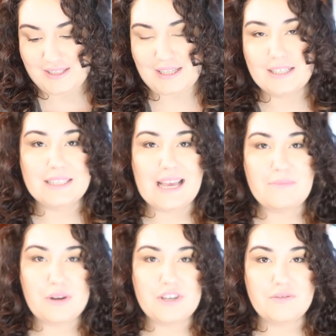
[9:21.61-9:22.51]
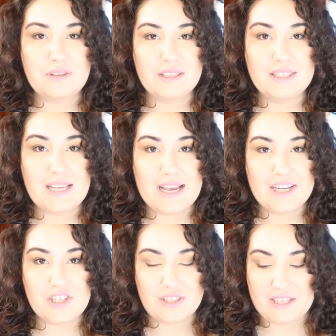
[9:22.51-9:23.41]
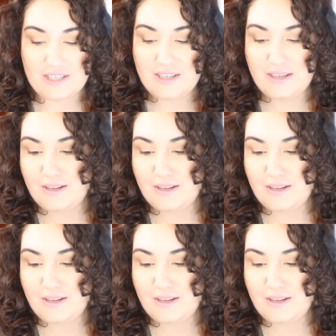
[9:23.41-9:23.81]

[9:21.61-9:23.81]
like a collaboration with Alyssa Ashley.